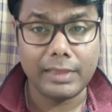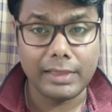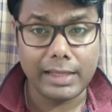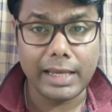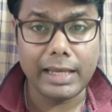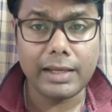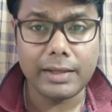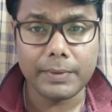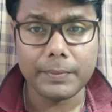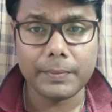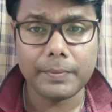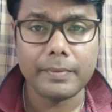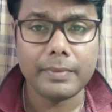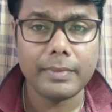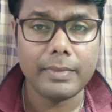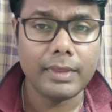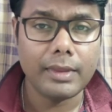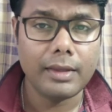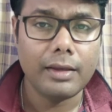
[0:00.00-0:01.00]
Like,
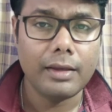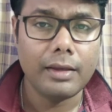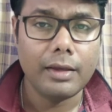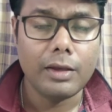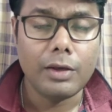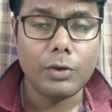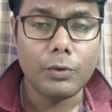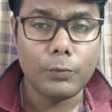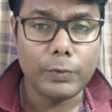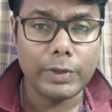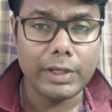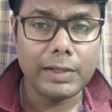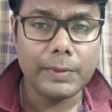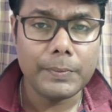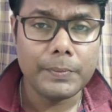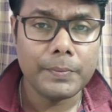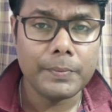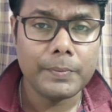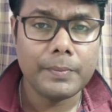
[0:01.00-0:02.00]

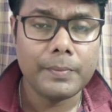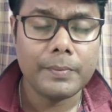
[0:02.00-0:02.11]
well,